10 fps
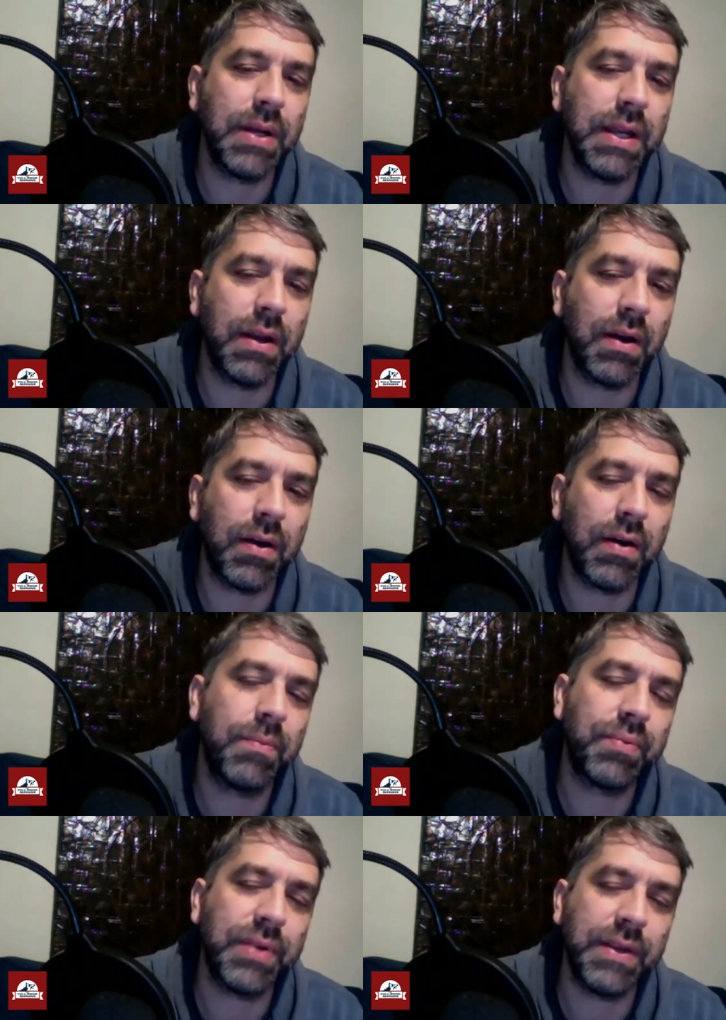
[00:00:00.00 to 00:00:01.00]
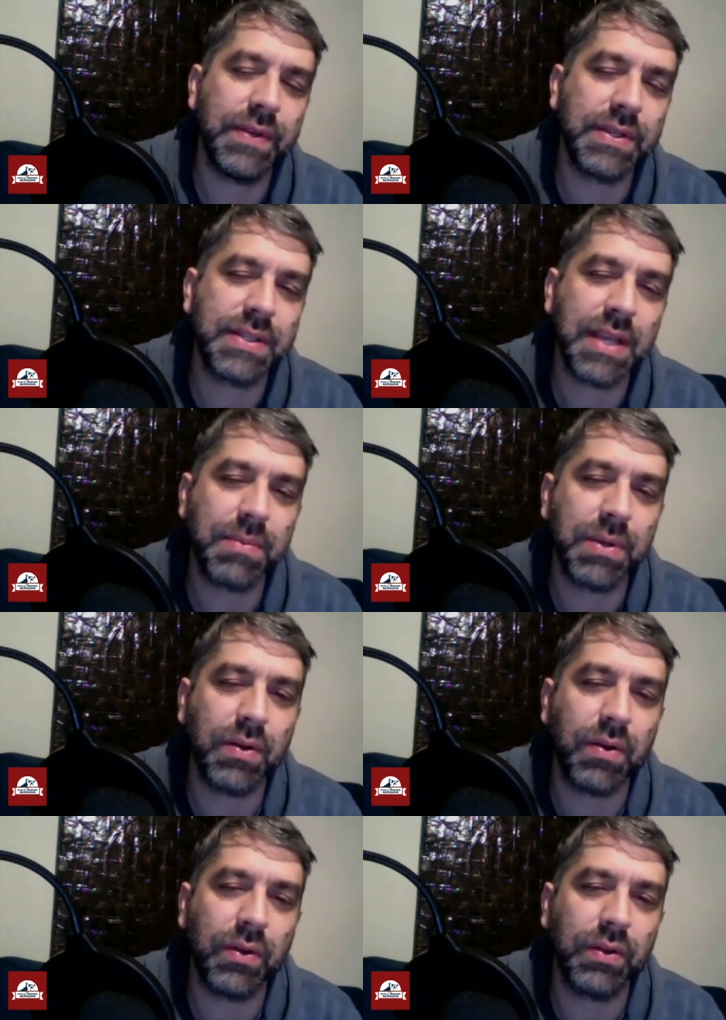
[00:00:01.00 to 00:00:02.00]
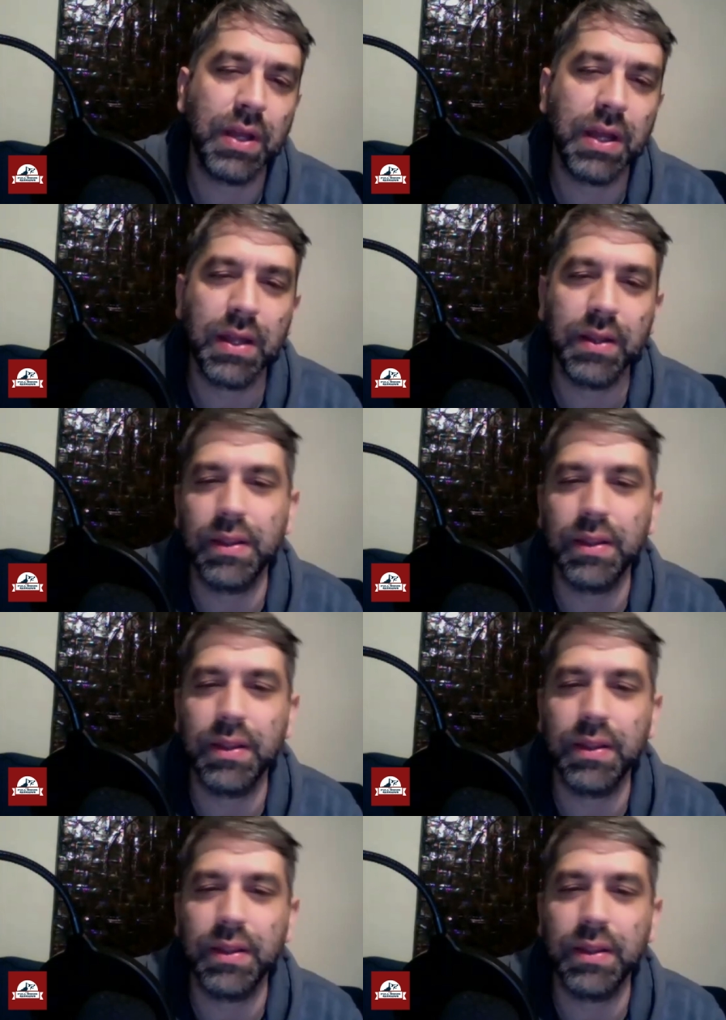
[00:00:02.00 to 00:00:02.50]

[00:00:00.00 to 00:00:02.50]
in our previous segment on uh,